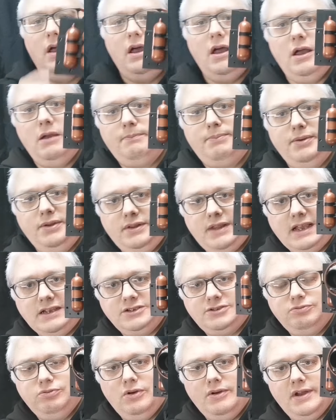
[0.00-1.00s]
Uh, but
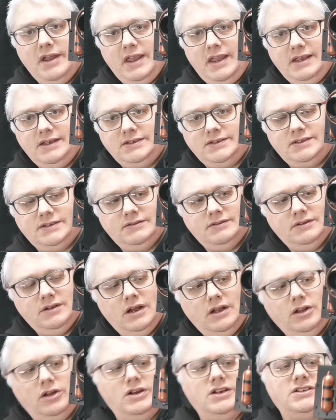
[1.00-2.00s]
that's where it is.
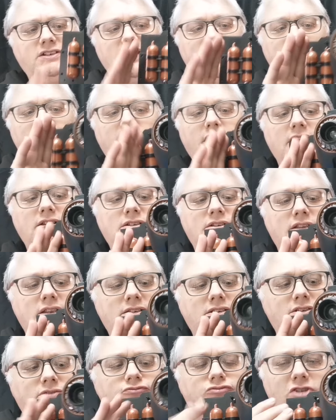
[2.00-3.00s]
Like I said, this,
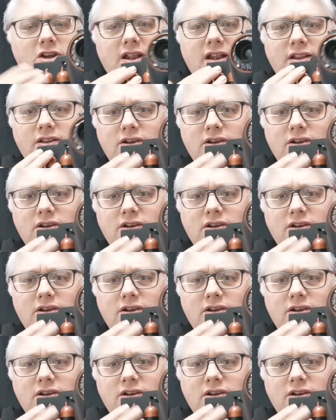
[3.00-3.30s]
this is really